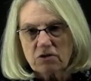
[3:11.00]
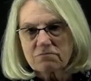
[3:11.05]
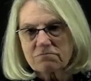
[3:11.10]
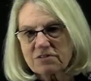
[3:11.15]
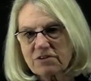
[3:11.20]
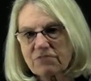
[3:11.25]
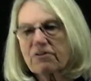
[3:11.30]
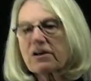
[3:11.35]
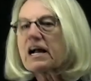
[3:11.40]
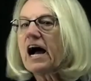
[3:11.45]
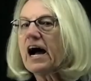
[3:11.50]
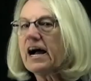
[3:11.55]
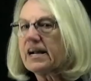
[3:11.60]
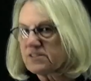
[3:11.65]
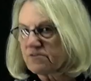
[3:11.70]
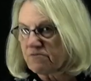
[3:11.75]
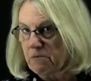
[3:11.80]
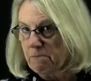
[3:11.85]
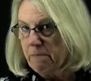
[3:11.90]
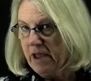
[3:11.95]
different kinds
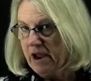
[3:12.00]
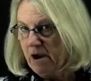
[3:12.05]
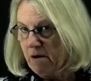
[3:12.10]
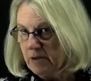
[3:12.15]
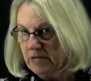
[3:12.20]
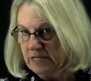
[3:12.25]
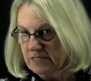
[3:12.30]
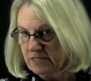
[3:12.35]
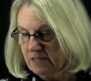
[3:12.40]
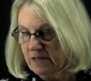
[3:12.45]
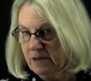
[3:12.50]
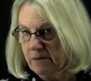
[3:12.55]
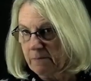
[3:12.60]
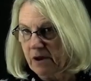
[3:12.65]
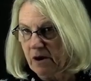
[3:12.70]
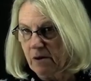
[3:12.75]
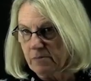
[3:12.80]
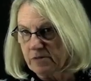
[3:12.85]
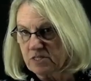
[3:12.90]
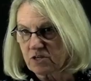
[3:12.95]
of impairments. And the
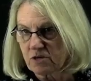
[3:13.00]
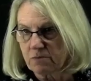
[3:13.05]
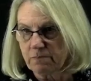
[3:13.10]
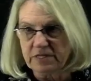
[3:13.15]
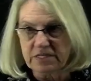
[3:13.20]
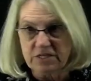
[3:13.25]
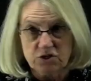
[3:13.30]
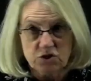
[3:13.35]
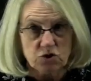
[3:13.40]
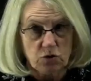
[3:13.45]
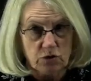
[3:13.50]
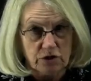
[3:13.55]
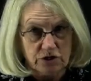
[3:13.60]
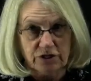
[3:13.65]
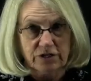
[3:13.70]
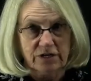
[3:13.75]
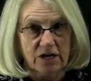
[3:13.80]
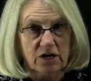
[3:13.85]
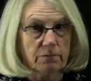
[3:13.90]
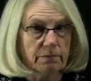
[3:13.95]
impairments could be
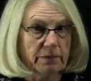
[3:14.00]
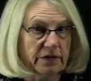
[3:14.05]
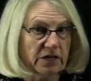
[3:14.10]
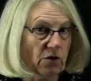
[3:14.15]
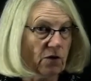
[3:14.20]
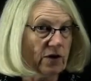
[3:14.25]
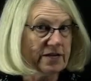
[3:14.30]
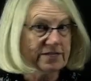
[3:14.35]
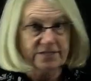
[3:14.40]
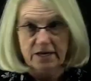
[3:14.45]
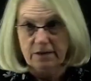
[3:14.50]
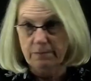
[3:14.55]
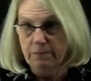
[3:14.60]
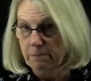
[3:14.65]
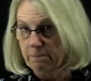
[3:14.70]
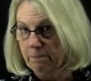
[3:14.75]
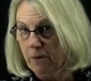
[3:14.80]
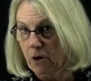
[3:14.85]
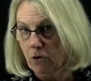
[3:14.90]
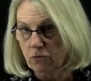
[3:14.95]
distortion, it could be noise, it could be
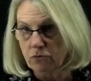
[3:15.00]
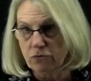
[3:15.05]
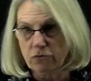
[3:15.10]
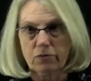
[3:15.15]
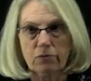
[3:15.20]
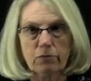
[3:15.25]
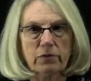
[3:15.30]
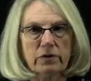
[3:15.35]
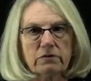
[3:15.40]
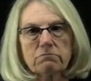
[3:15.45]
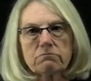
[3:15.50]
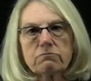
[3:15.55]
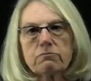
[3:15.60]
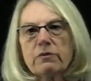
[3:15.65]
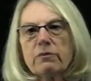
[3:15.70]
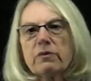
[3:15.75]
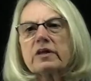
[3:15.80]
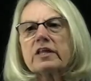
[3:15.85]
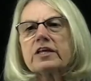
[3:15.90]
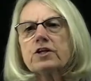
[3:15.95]
both. We
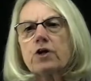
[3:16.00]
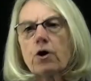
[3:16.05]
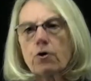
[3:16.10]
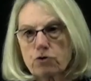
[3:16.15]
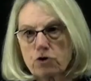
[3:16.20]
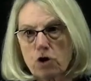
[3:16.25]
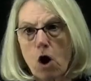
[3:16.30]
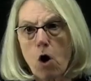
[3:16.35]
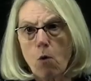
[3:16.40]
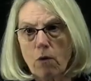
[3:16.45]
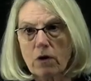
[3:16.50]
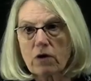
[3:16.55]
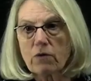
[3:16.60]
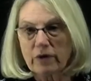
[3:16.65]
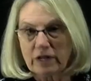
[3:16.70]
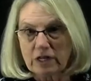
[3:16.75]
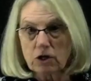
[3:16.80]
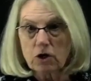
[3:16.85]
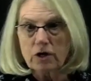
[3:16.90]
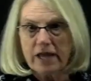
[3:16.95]
really don't know when
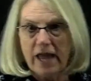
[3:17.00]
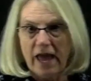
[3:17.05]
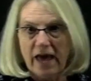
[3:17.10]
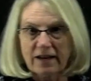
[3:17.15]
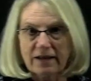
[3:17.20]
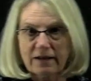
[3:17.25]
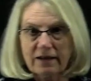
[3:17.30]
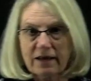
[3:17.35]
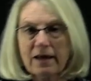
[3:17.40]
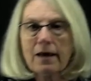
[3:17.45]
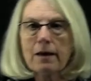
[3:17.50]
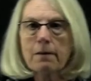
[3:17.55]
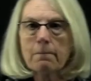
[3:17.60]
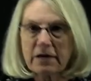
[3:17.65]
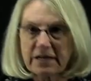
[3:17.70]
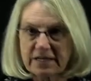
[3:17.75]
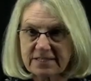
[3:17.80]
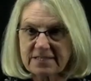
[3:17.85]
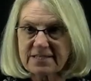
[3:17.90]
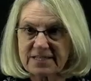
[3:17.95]
we look at it,
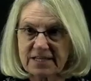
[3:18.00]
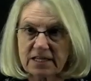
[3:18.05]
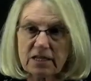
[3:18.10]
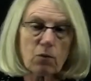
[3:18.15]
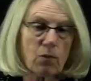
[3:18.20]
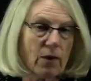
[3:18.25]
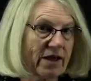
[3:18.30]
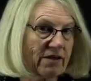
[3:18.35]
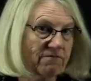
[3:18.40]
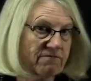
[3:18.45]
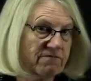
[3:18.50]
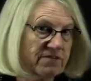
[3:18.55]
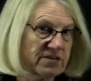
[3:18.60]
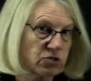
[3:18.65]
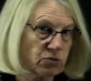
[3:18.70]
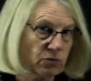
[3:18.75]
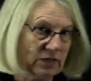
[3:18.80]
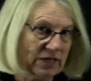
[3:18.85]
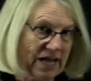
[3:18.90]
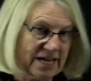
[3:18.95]
but it's still a way of
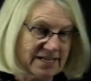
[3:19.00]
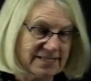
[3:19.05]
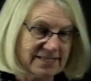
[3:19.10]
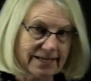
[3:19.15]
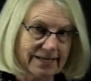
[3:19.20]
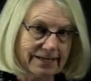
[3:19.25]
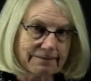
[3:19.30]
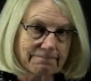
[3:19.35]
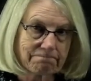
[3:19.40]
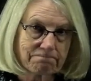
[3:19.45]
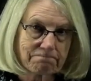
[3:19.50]
visualizing it.